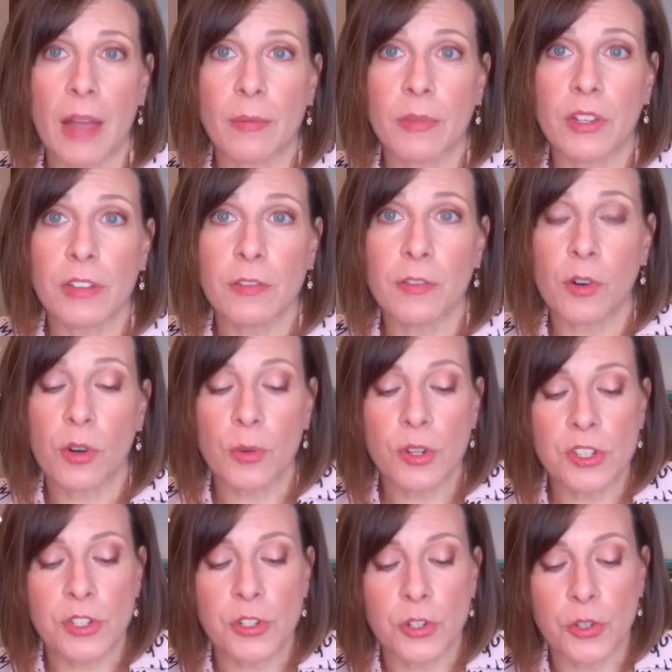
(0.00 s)
I'm looking
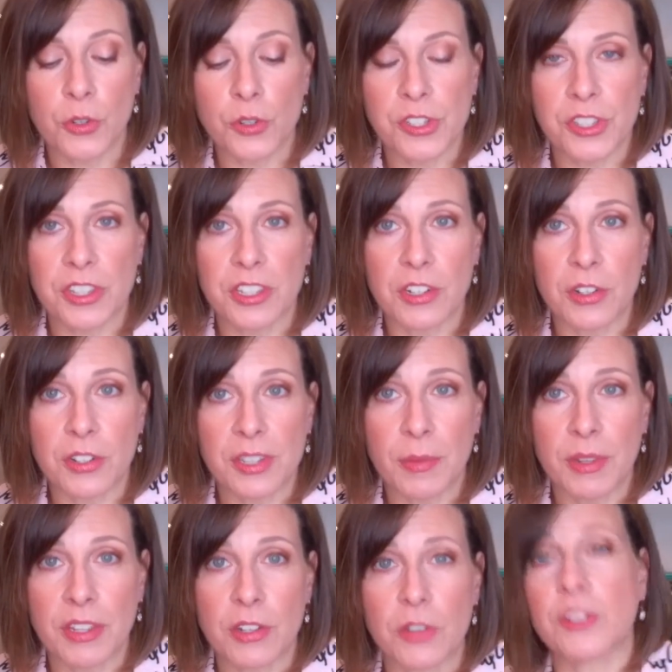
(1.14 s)
forward to the new some
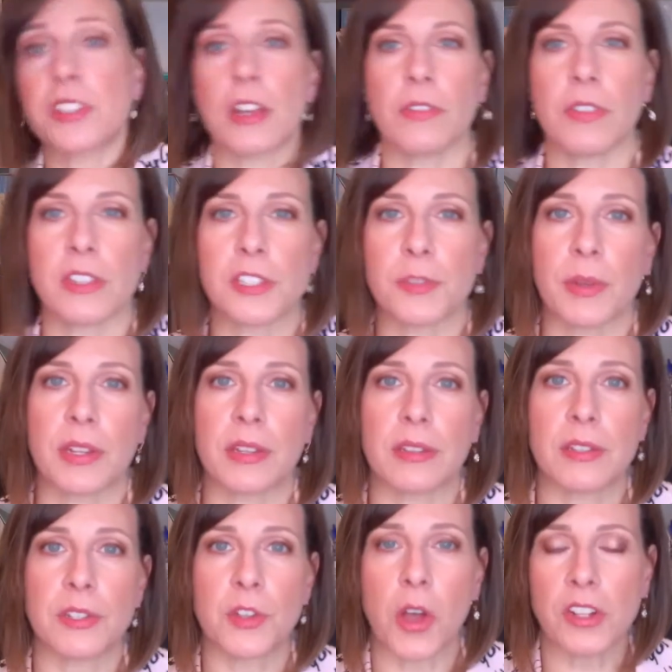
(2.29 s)
of the new stuff that's
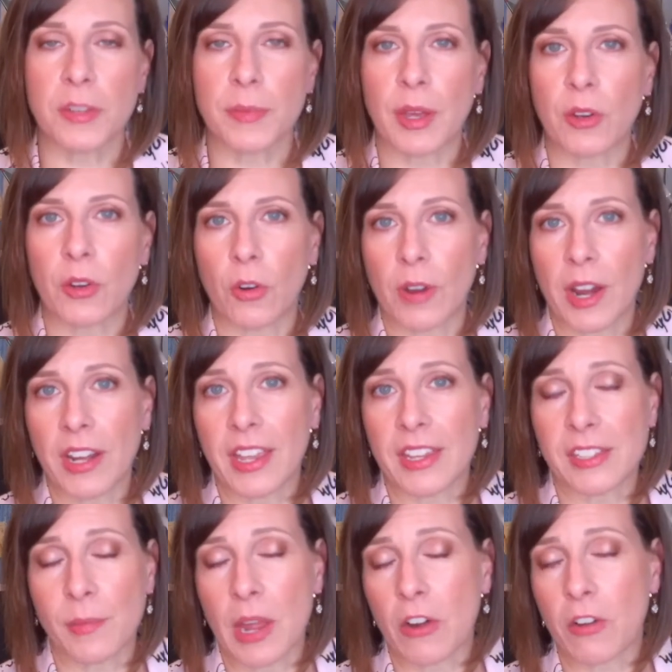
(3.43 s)
been talked about already.
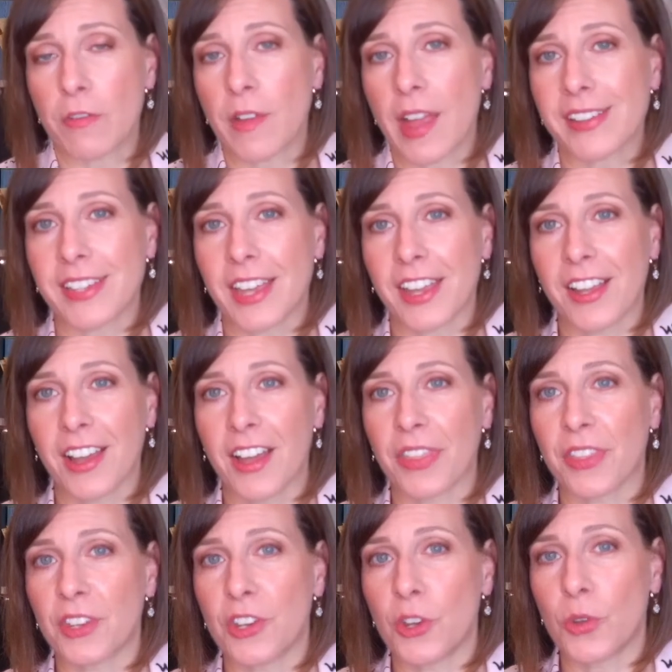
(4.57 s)
As a matter of fact, I got
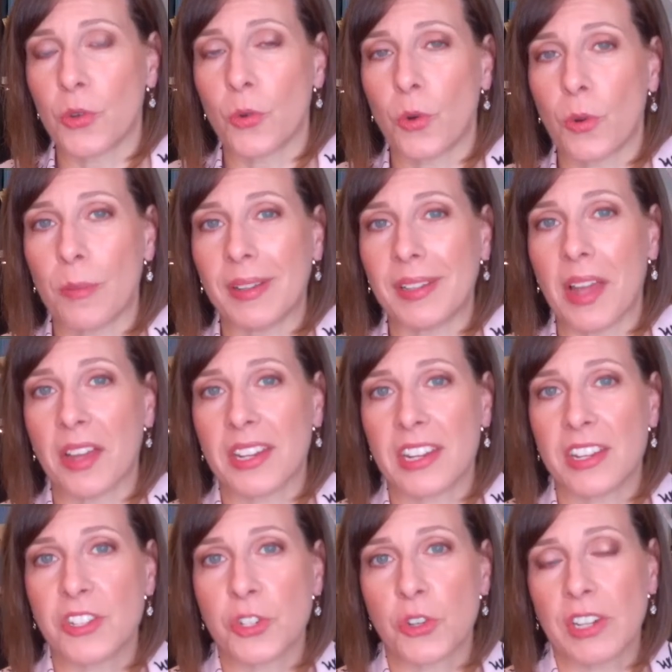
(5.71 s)
the new
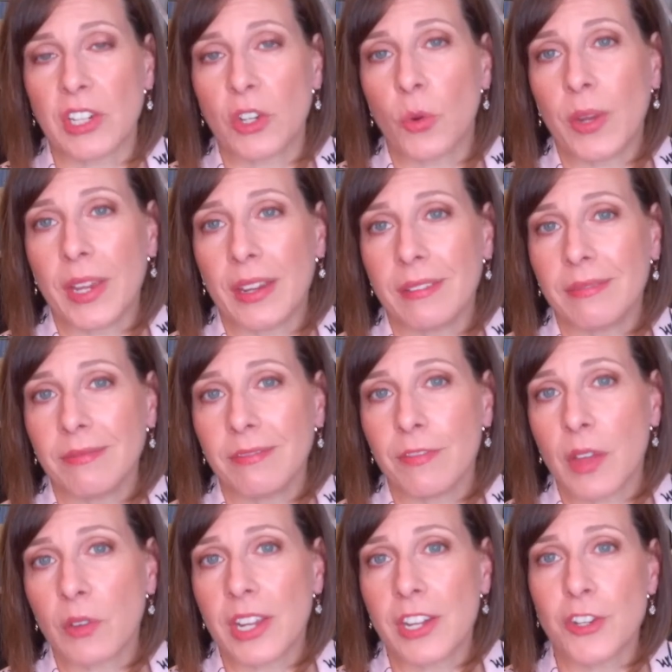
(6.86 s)
Milani Screen Queen
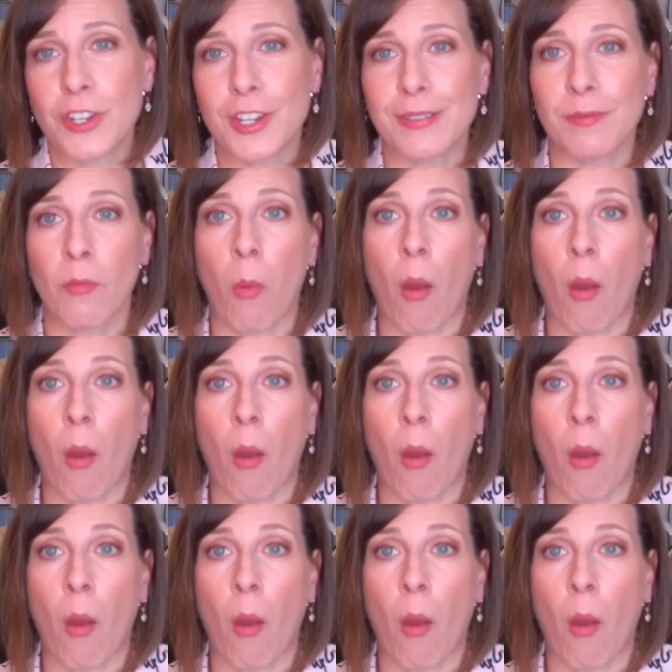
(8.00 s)
Foundation.